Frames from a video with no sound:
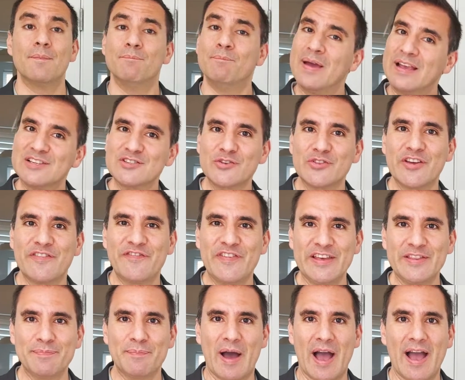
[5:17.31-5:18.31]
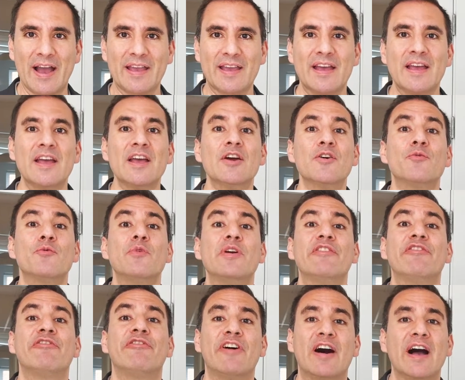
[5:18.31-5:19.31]
Based on the feedback,
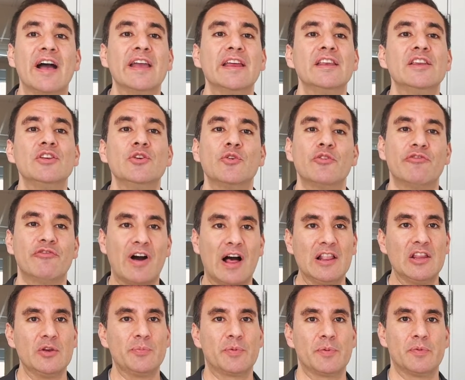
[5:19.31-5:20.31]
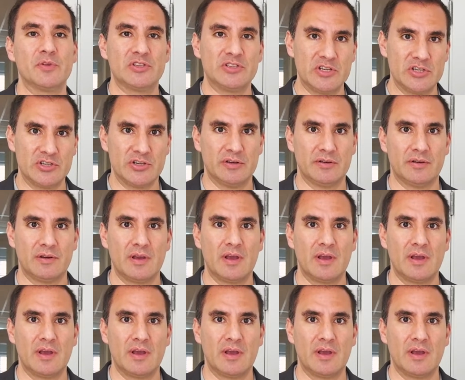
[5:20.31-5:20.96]
refine your value proposition.